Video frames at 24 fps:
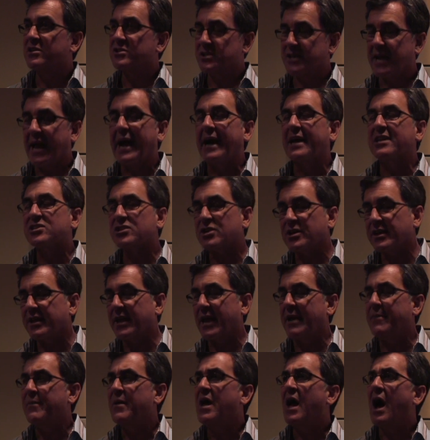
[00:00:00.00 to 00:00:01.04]
So yeah, it's a good
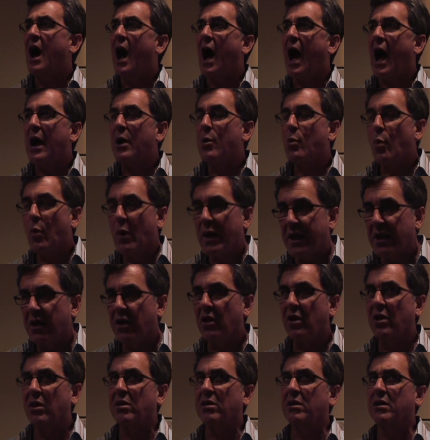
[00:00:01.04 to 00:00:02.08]
game. I
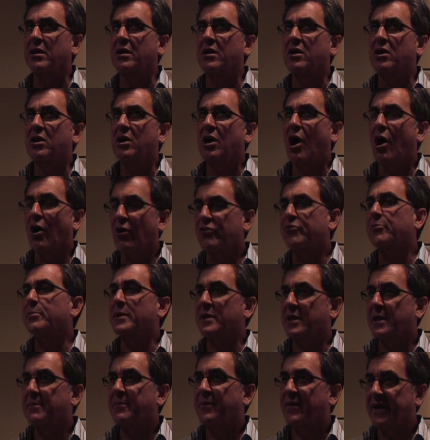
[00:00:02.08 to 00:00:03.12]
will
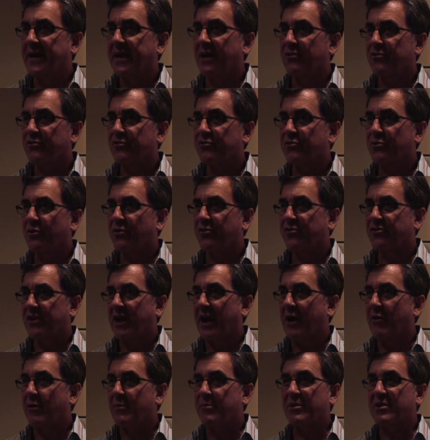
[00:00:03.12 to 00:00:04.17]
ultimately play Elder Scrolls
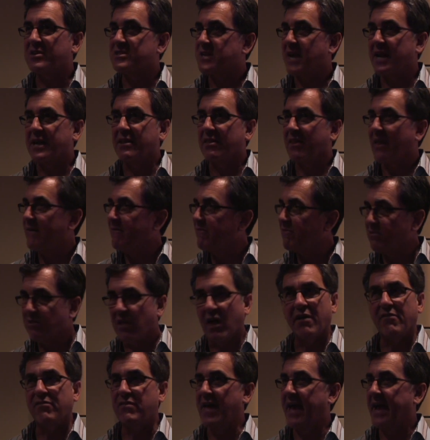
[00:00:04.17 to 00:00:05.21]
Skyrim, because I
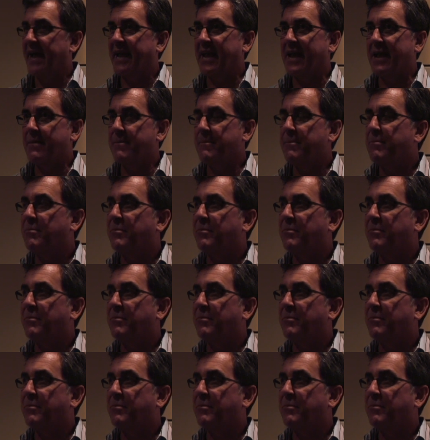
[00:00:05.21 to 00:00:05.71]
love that game.